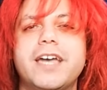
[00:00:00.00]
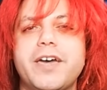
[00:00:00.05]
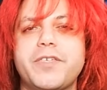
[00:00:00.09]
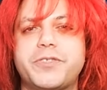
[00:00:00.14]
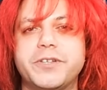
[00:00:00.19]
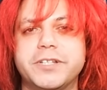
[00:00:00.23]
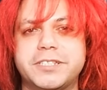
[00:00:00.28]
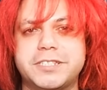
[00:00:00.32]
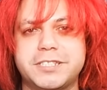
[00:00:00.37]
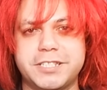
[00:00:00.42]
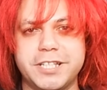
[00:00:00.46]

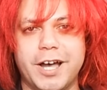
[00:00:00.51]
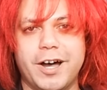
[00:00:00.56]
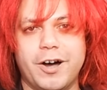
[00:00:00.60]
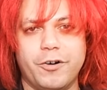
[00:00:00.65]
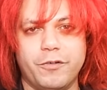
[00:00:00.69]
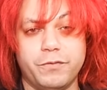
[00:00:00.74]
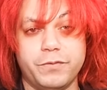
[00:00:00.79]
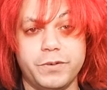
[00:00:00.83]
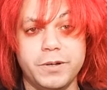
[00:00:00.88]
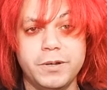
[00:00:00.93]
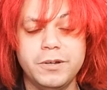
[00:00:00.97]
death
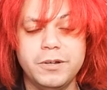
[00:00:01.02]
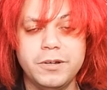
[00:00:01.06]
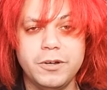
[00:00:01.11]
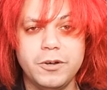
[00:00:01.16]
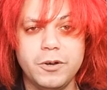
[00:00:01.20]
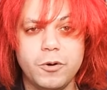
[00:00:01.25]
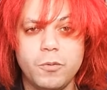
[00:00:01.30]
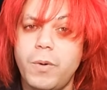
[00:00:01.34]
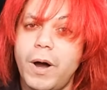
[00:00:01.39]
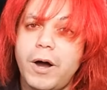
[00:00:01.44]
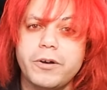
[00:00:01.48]
itself,
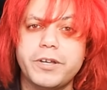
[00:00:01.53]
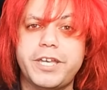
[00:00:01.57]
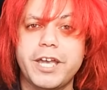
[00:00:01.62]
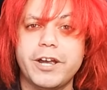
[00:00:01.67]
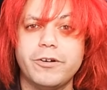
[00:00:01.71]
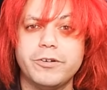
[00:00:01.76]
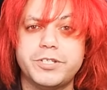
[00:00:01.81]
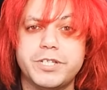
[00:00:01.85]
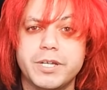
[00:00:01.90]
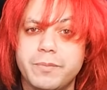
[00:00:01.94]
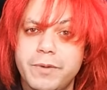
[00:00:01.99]
while
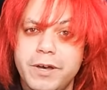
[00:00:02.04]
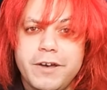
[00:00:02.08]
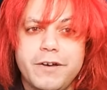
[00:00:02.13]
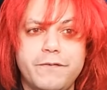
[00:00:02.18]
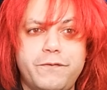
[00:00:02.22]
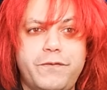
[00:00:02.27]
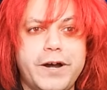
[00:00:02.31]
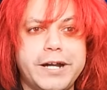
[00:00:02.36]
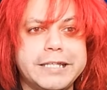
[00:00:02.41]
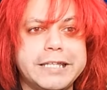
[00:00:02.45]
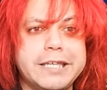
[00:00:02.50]
Gyrogim
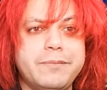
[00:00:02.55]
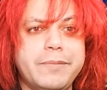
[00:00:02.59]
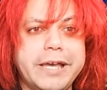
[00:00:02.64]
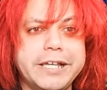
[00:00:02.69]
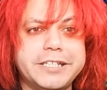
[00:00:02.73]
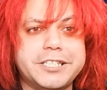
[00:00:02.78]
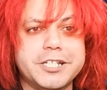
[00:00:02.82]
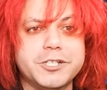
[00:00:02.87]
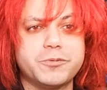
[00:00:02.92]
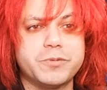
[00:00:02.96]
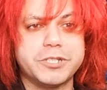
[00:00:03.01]
finally
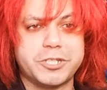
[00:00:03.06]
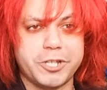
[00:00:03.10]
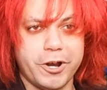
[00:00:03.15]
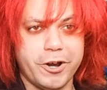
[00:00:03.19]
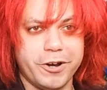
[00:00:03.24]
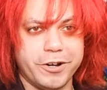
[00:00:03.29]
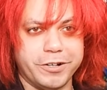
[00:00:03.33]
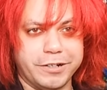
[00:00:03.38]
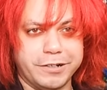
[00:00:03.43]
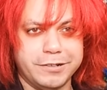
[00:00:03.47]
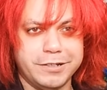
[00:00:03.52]
makes his
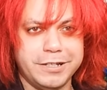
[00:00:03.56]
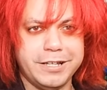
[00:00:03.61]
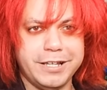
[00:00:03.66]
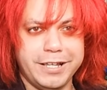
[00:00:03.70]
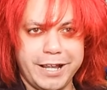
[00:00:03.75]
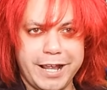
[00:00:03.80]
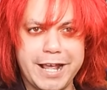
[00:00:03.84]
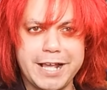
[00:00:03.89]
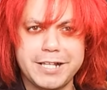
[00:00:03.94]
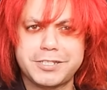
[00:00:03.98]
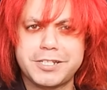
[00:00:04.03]
return,
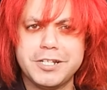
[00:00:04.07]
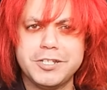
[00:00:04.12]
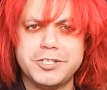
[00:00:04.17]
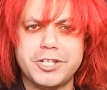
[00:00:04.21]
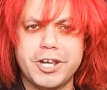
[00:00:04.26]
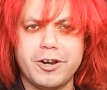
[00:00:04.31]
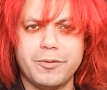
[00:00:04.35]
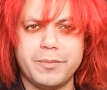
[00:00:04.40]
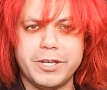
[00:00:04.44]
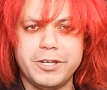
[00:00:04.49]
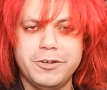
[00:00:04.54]
asking
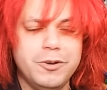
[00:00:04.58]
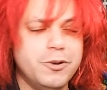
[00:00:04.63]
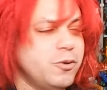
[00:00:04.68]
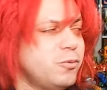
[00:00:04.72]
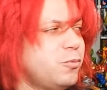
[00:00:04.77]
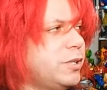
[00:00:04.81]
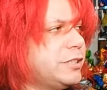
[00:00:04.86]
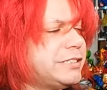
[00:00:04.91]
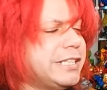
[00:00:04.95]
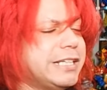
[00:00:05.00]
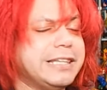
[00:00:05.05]
Jeremy
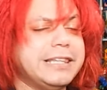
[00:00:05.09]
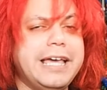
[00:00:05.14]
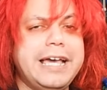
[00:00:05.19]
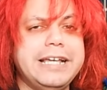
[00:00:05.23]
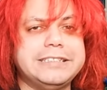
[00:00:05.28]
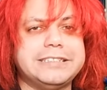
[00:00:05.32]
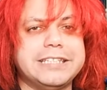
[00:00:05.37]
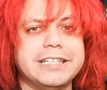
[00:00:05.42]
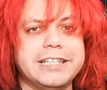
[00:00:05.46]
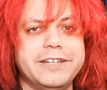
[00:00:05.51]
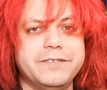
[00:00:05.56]
what's it
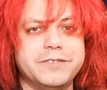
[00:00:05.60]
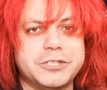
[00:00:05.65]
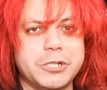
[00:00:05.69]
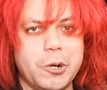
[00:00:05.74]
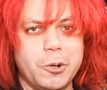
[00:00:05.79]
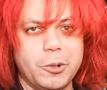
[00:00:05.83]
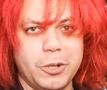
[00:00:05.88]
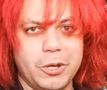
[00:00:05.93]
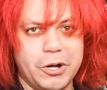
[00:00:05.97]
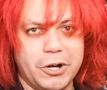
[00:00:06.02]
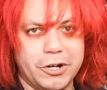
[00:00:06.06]
like to live
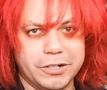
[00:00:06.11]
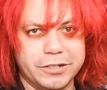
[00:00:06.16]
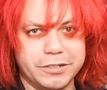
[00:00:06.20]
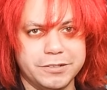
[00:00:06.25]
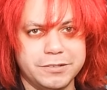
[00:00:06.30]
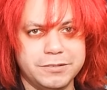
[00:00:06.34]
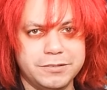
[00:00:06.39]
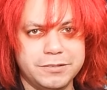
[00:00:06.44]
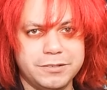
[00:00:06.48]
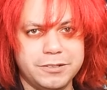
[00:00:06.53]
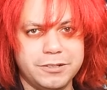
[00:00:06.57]
so long.
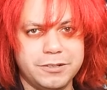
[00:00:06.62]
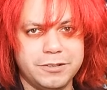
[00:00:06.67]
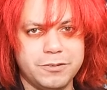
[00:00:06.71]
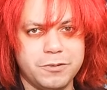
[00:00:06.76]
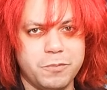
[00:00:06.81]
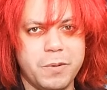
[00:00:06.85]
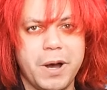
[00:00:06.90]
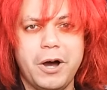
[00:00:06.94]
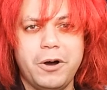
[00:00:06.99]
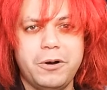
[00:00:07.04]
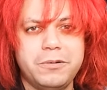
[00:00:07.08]

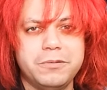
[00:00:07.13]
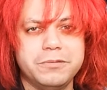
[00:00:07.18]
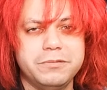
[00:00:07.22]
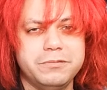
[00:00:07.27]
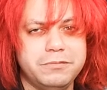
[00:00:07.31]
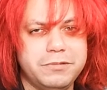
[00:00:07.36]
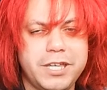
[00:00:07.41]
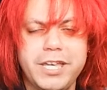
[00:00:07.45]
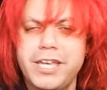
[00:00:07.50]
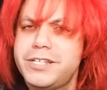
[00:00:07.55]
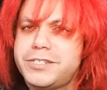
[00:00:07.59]
Well,
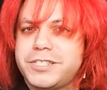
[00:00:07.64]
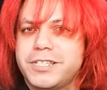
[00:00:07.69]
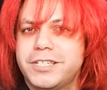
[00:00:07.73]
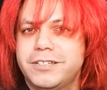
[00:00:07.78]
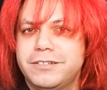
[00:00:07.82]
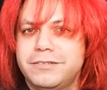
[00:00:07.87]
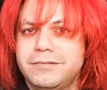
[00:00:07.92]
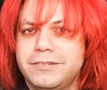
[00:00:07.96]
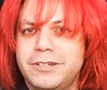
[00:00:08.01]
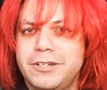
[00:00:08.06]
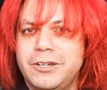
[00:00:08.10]

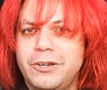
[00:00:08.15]
easy.